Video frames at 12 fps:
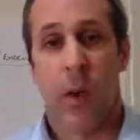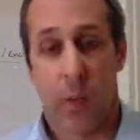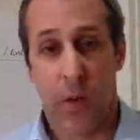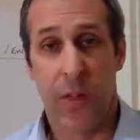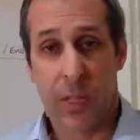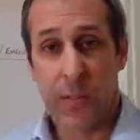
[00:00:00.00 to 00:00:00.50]

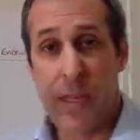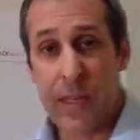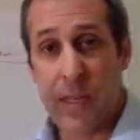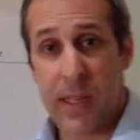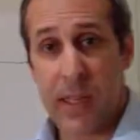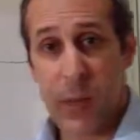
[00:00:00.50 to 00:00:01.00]
What this
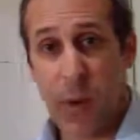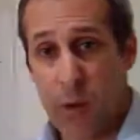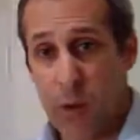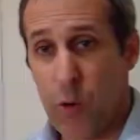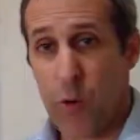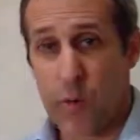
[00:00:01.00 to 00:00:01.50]
means is we're
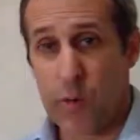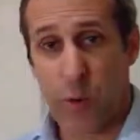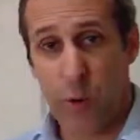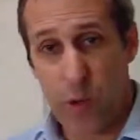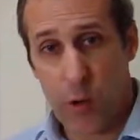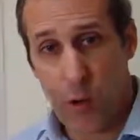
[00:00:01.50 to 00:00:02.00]

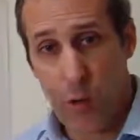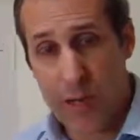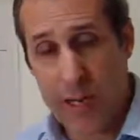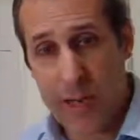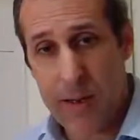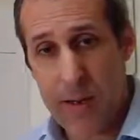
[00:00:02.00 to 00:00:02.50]

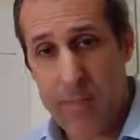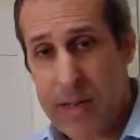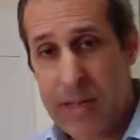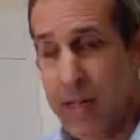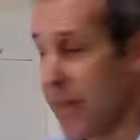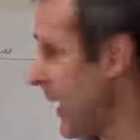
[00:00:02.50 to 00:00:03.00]
already
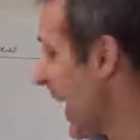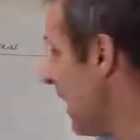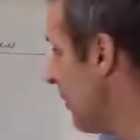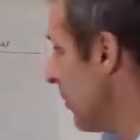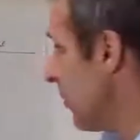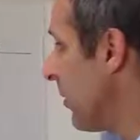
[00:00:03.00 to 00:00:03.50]
immediately
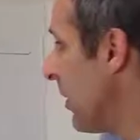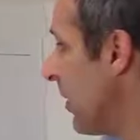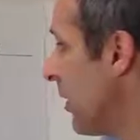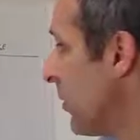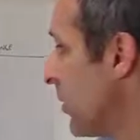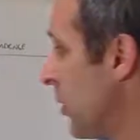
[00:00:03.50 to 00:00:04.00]
able
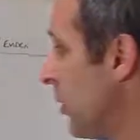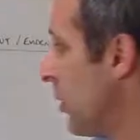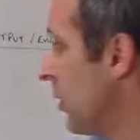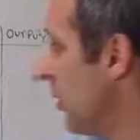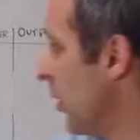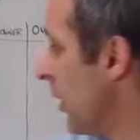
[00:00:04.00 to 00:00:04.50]

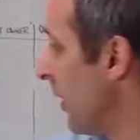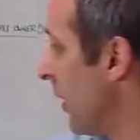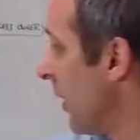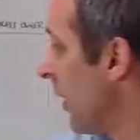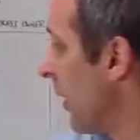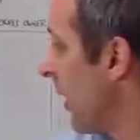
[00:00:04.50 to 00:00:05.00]
to
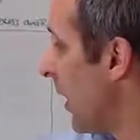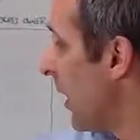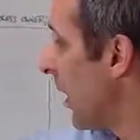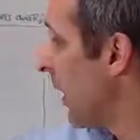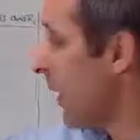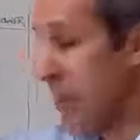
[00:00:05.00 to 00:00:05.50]

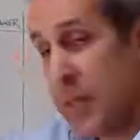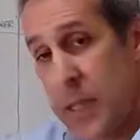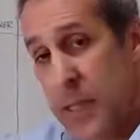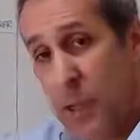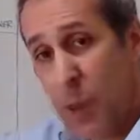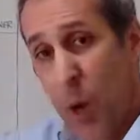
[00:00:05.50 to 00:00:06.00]
see
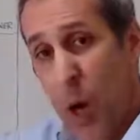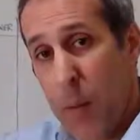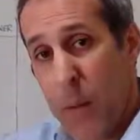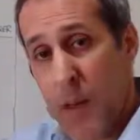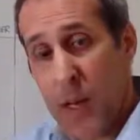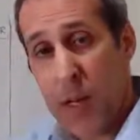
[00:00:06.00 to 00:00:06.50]
this
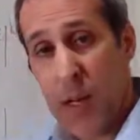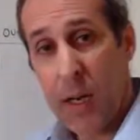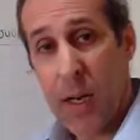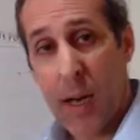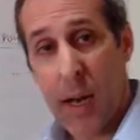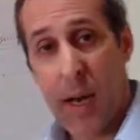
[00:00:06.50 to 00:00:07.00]
requirement
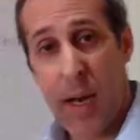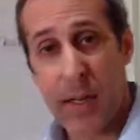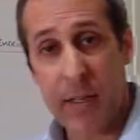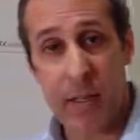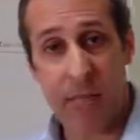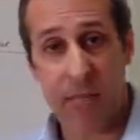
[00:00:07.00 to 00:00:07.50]

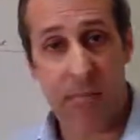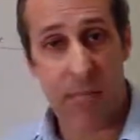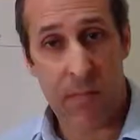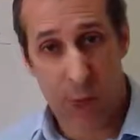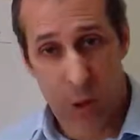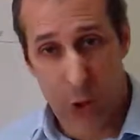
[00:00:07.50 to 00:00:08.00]
and
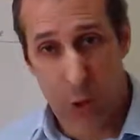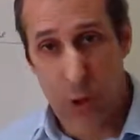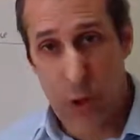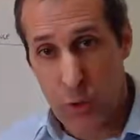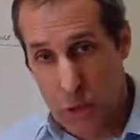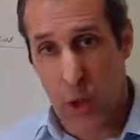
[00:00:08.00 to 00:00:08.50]
go
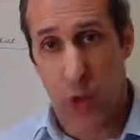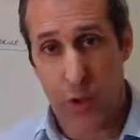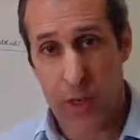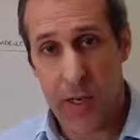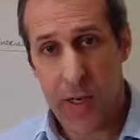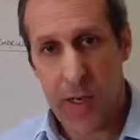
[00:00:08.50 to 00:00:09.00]
to
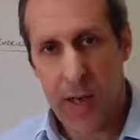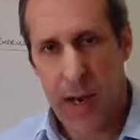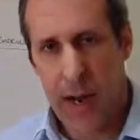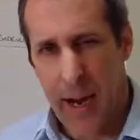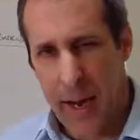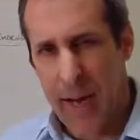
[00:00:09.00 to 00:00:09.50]
John
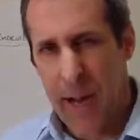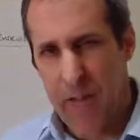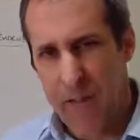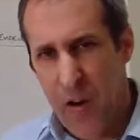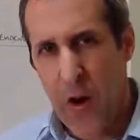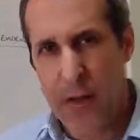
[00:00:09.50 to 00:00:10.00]
and
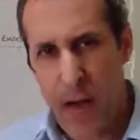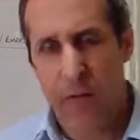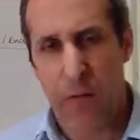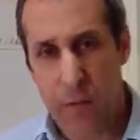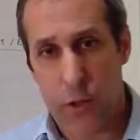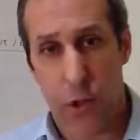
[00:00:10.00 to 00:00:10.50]
find out
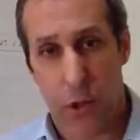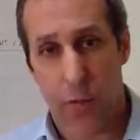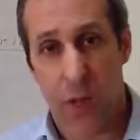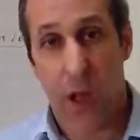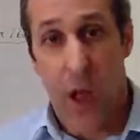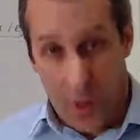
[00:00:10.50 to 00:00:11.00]
from John,
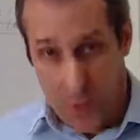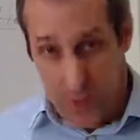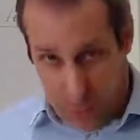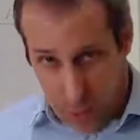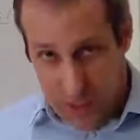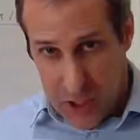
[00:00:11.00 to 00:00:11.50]
the
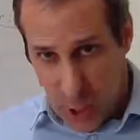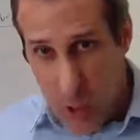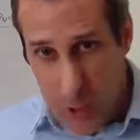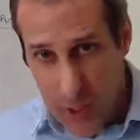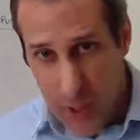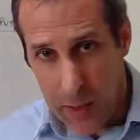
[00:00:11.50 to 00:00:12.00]
process
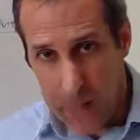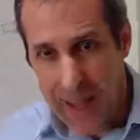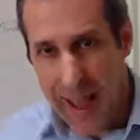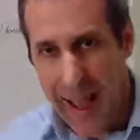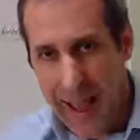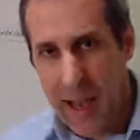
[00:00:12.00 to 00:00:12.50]
owner,
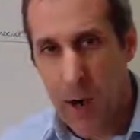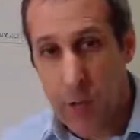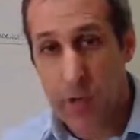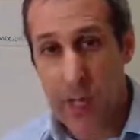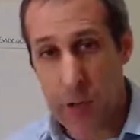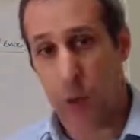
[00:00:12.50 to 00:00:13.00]
how
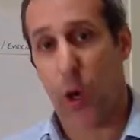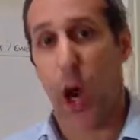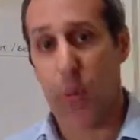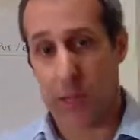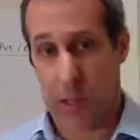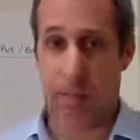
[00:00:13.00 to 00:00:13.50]
these
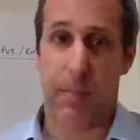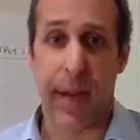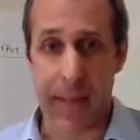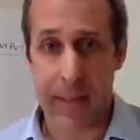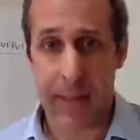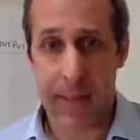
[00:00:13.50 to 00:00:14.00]
requirements are
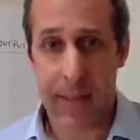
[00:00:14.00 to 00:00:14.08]
met.